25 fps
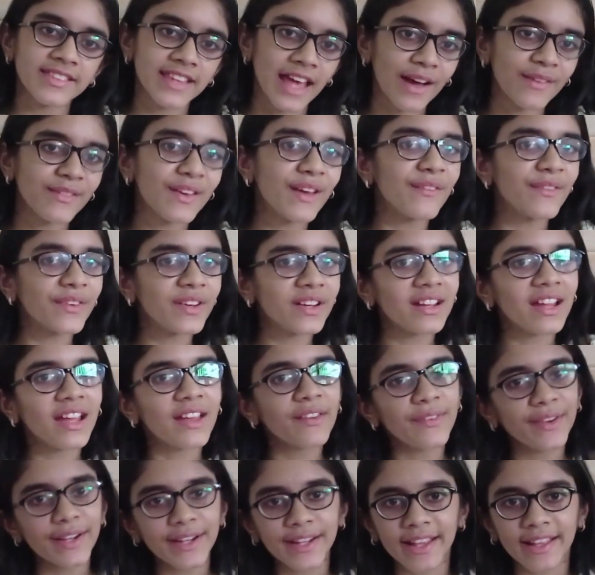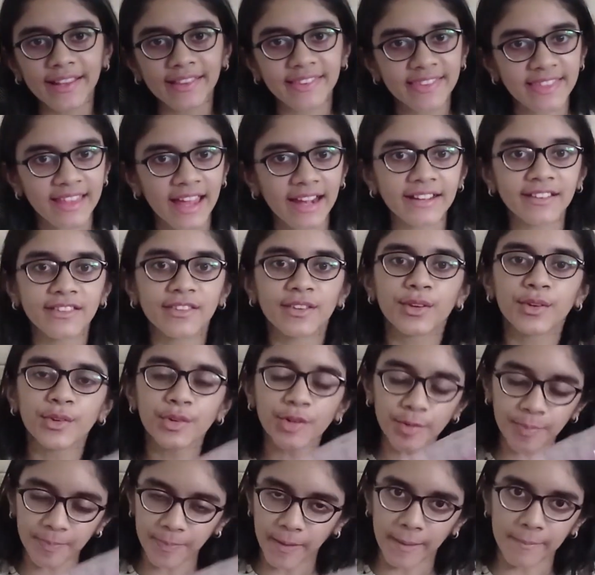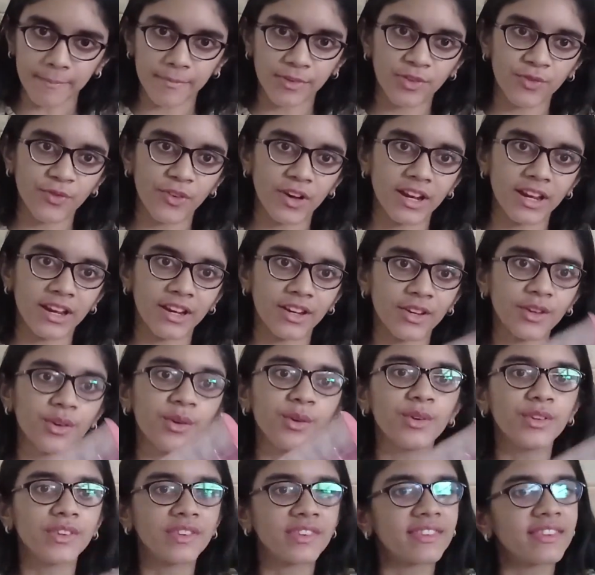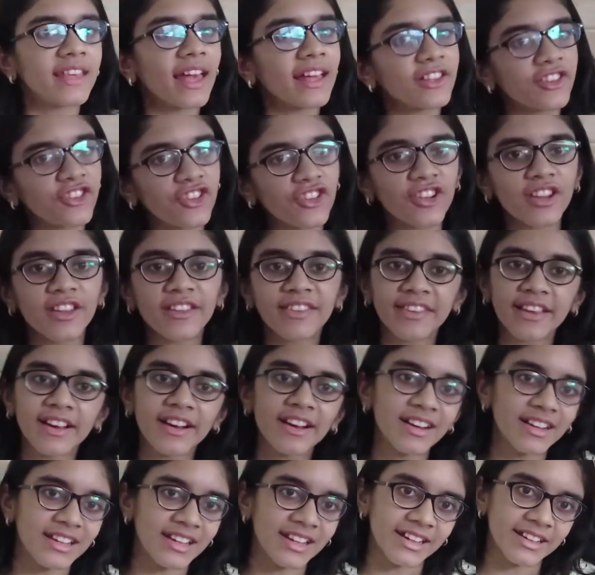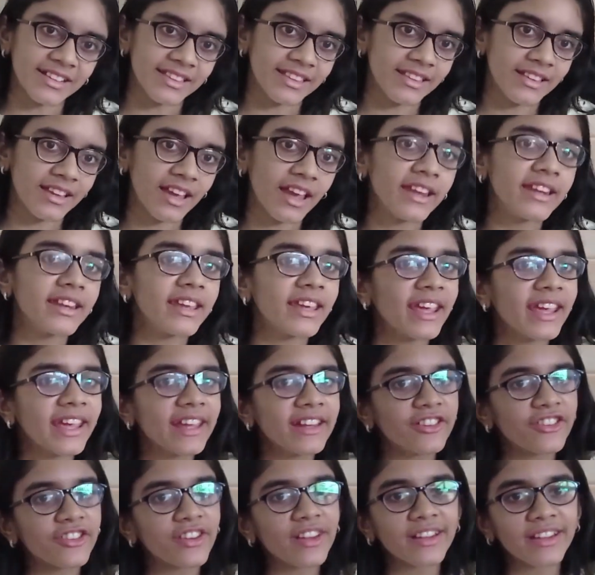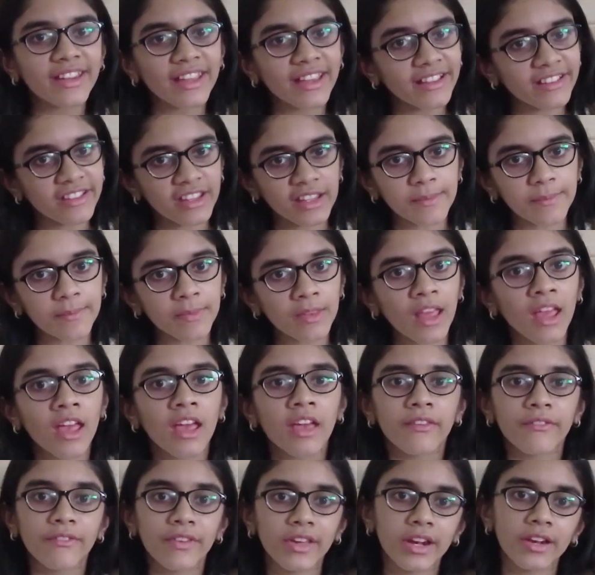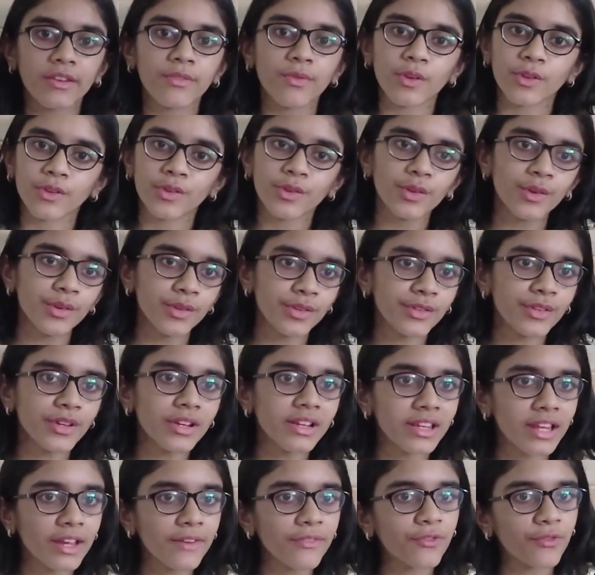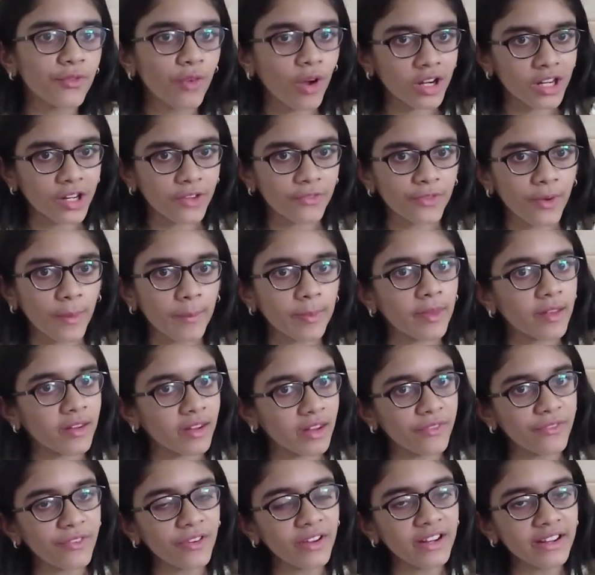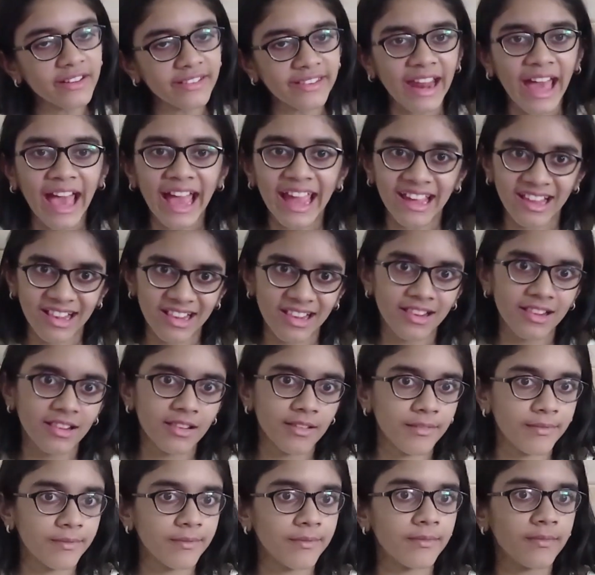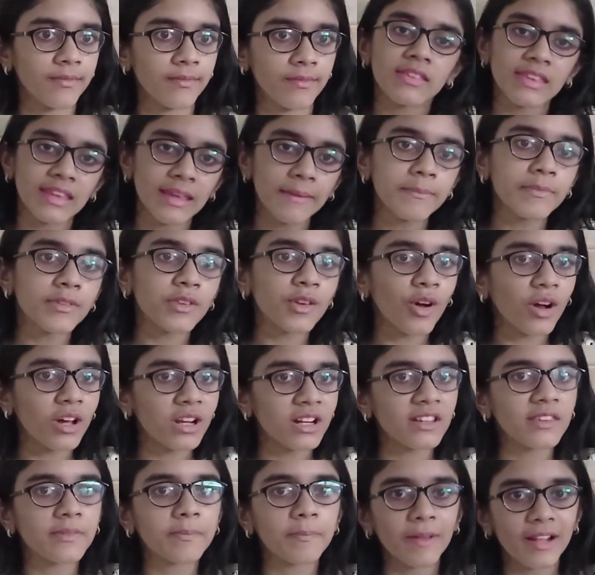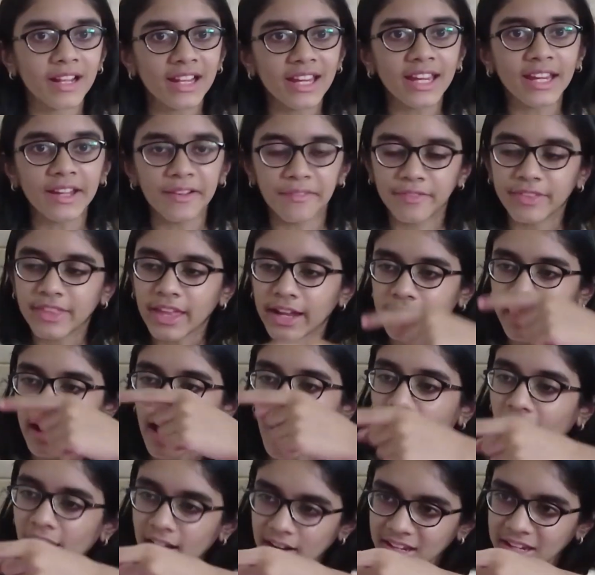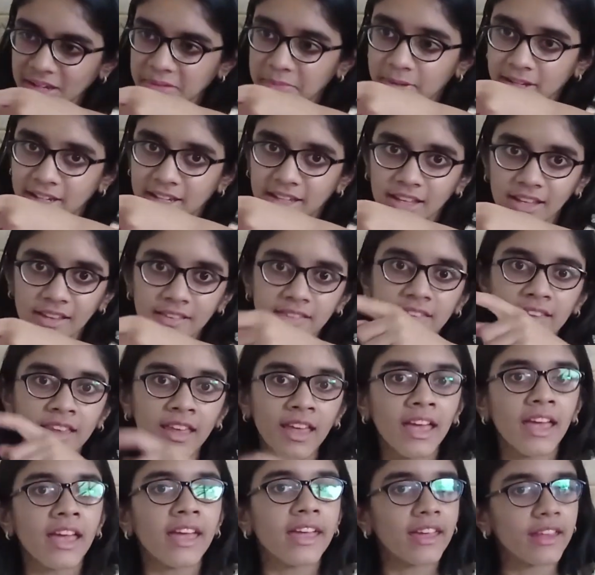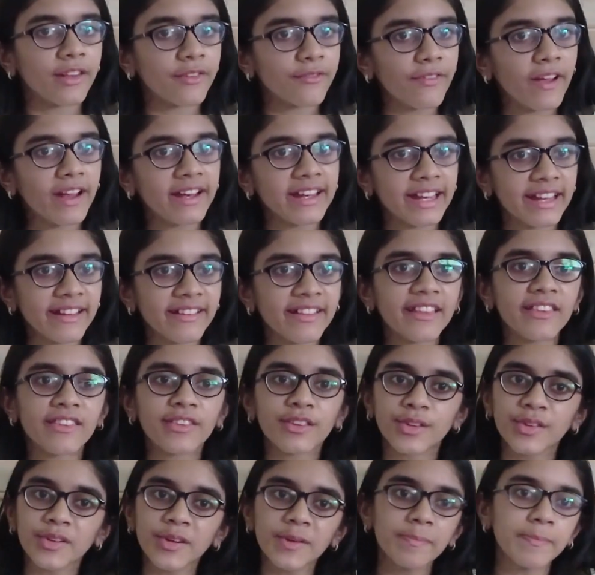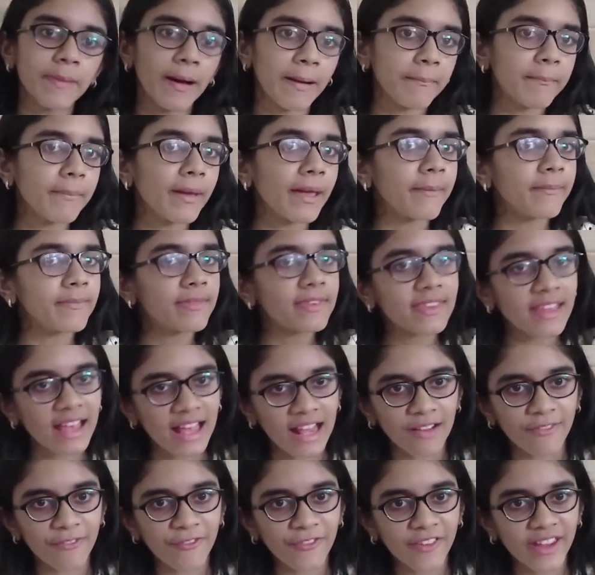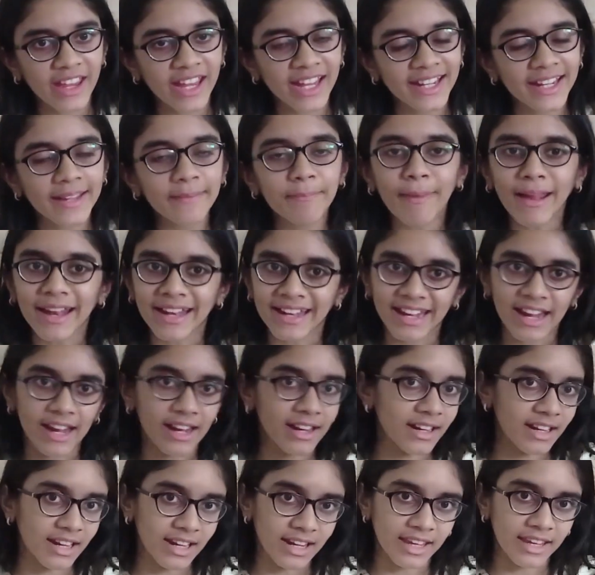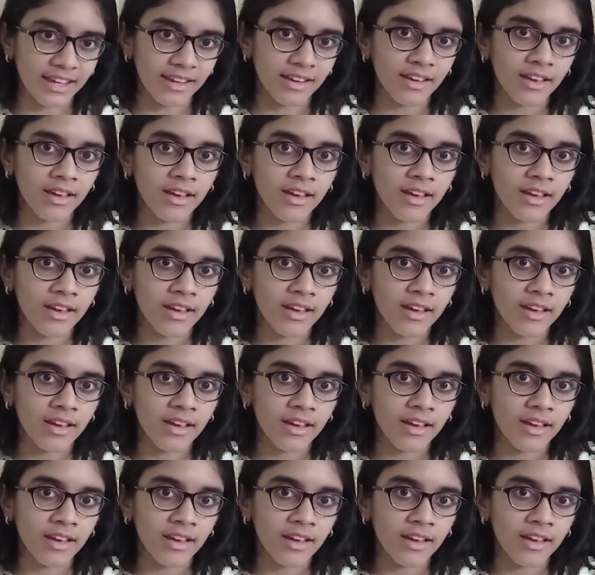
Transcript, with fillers: is, however, evidence that screw pumps were in use centuries earlier in ancient Egypt, where it was used to lift water from the river Nile. Some scholars believe that Archimedes invented the screw pump himself independently.